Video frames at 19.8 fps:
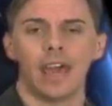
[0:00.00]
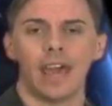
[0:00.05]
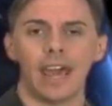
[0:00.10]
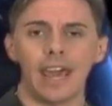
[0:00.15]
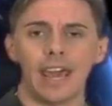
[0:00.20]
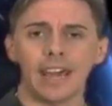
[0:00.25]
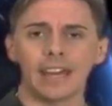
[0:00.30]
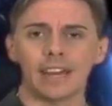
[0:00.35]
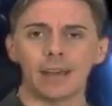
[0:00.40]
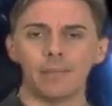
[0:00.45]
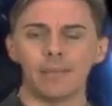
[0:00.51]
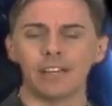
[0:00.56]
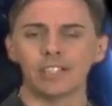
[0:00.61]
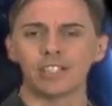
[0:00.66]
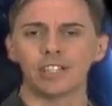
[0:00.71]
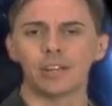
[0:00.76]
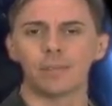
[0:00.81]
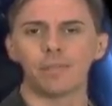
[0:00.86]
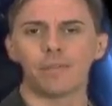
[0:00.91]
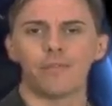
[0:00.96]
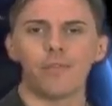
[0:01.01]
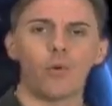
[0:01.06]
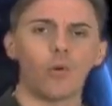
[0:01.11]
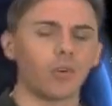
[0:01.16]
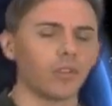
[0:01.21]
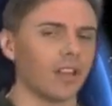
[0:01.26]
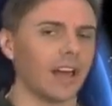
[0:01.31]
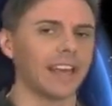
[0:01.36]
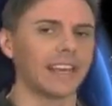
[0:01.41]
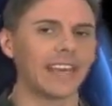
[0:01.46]
And I mentioned it
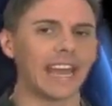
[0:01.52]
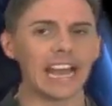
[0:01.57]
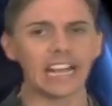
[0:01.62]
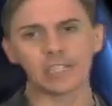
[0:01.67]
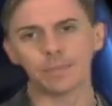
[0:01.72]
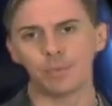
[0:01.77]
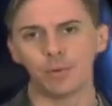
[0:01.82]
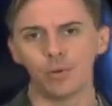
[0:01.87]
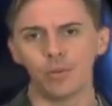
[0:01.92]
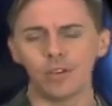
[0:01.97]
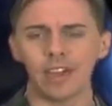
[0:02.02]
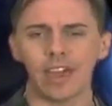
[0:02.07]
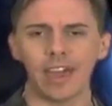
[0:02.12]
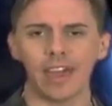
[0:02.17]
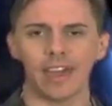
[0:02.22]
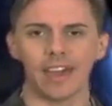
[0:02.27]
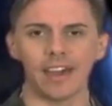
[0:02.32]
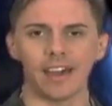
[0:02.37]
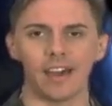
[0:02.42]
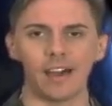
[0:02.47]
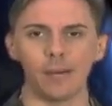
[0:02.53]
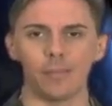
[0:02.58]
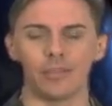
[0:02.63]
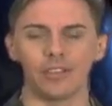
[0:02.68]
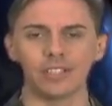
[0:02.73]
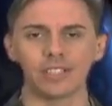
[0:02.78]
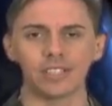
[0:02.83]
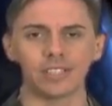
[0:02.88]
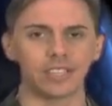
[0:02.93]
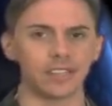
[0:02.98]
before, Lightcast Bootcamp.
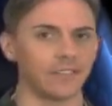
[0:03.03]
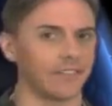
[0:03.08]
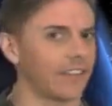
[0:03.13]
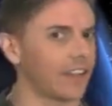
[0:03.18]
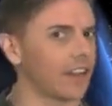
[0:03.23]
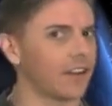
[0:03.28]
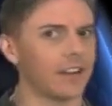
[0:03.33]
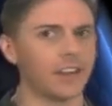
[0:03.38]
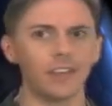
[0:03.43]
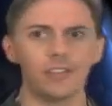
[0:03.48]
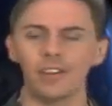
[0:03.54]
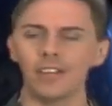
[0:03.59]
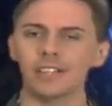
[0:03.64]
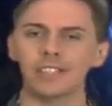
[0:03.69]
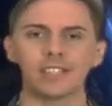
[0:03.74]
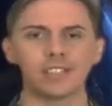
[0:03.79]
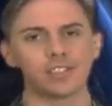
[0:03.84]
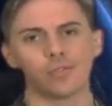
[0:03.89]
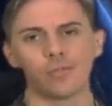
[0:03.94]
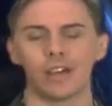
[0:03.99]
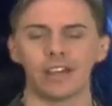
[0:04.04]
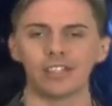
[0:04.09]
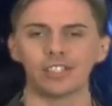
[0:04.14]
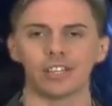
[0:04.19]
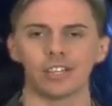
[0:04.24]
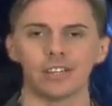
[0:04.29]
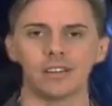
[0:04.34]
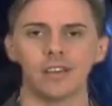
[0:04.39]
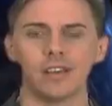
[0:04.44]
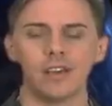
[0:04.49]
This is a very unique
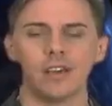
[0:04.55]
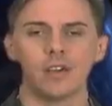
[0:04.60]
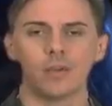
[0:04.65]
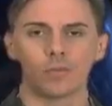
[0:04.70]
situation.